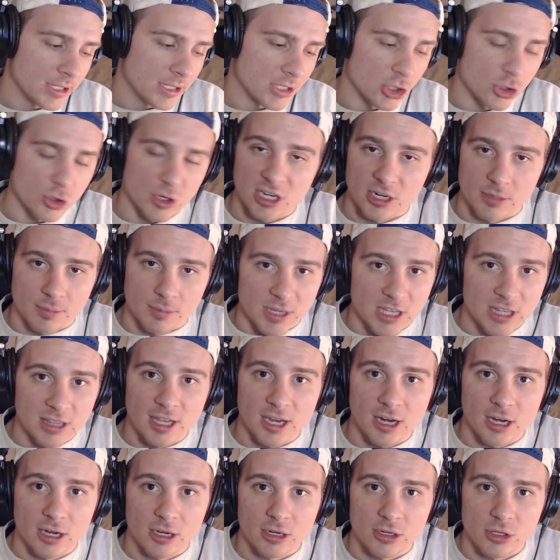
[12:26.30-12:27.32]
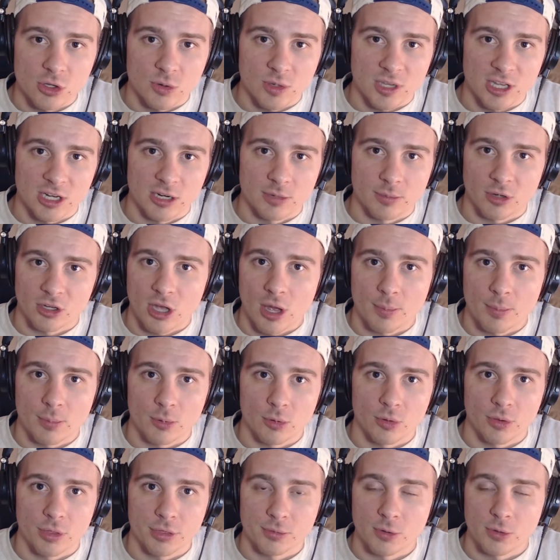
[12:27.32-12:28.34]
you get him in there, you get him a
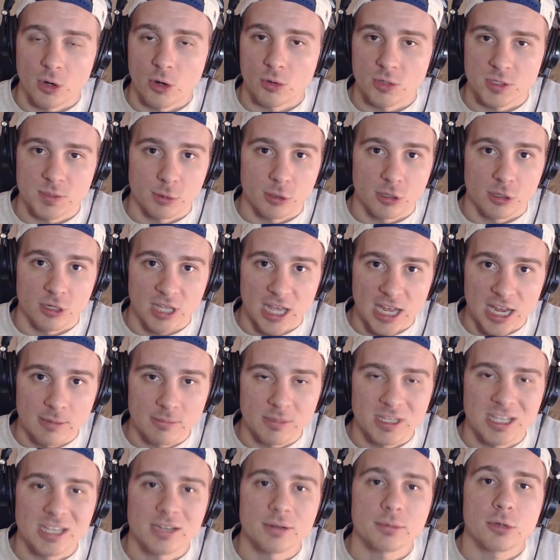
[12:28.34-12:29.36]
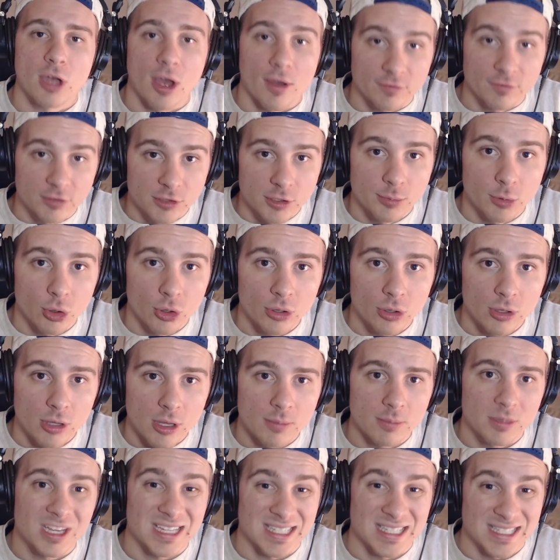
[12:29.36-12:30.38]
couple throws per game, get him
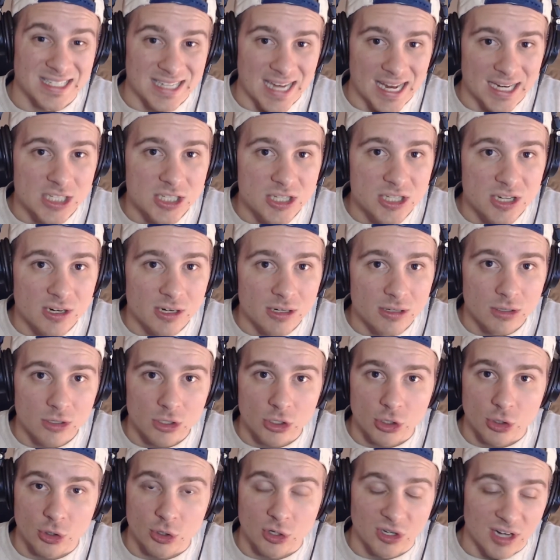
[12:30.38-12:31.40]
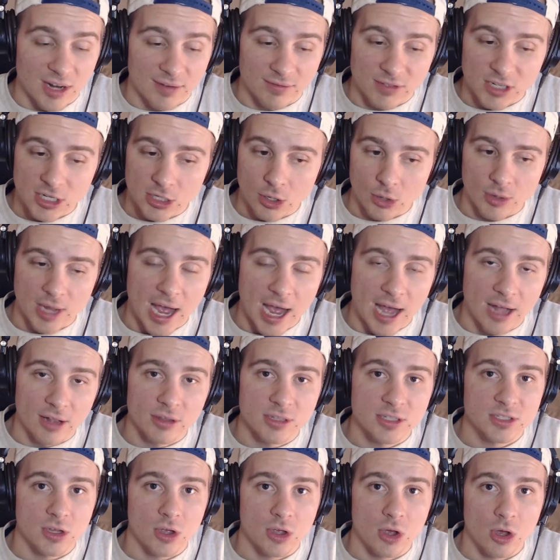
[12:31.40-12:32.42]
comfortable, because next year you could have Nico
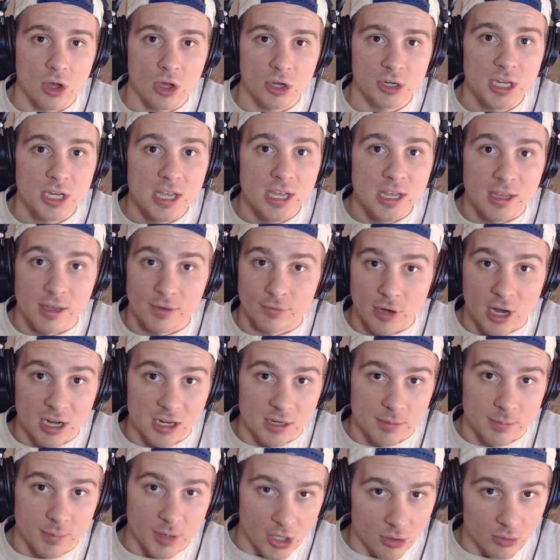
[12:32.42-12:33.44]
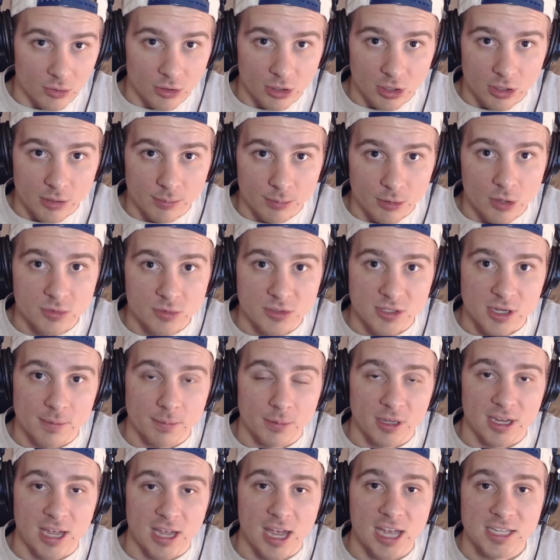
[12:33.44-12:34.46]
Collins gone. If Ronnie Bell really
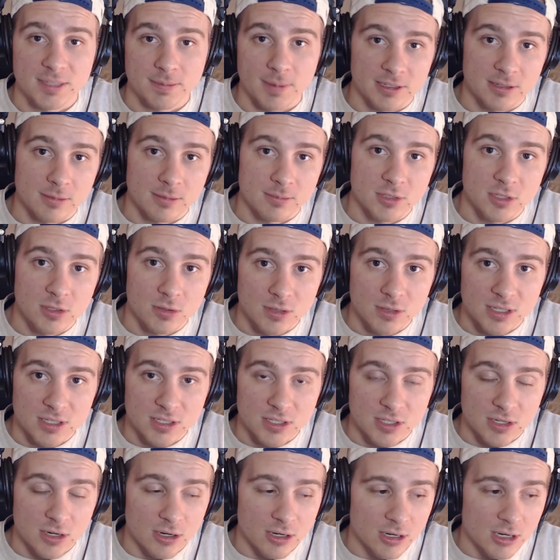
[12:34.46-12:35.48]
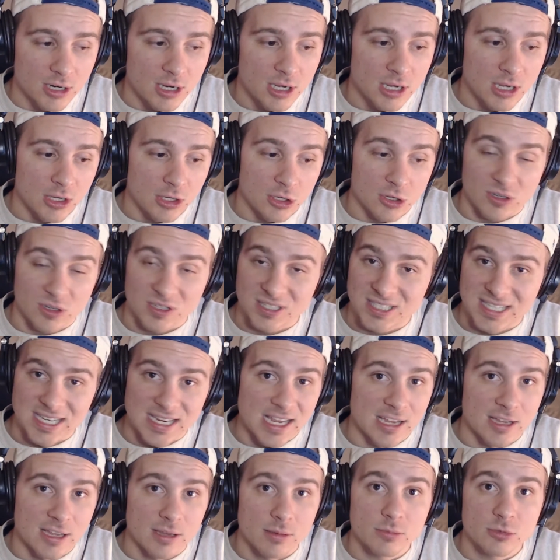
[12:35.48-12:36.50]
blows up like I expect him to this year, you
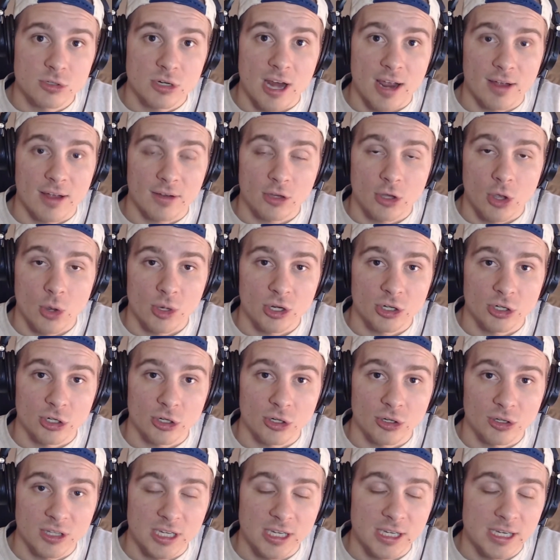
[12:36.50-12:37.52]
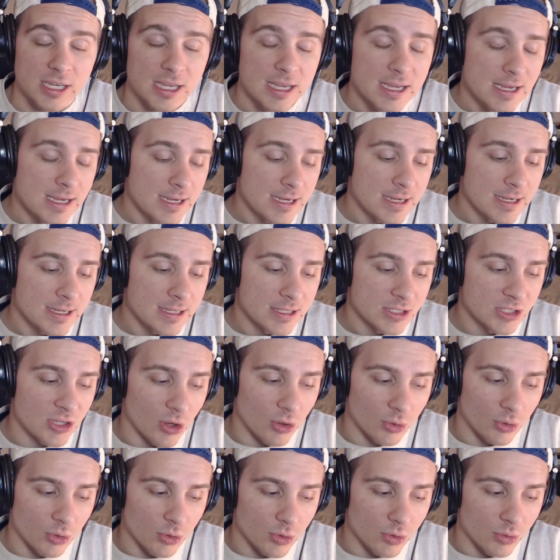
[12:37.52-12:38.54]
could see him going early.
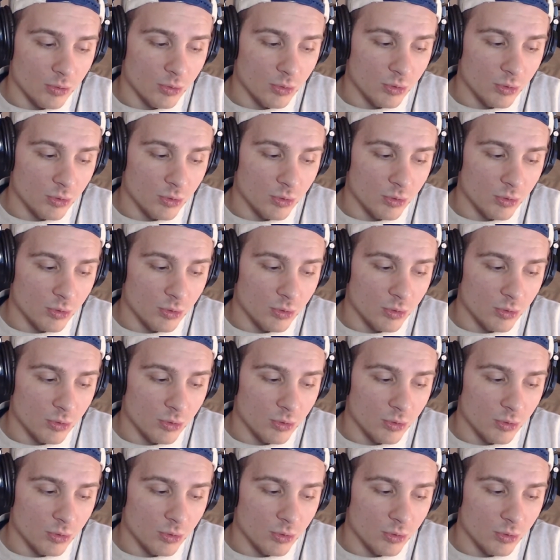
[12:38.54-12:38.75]
So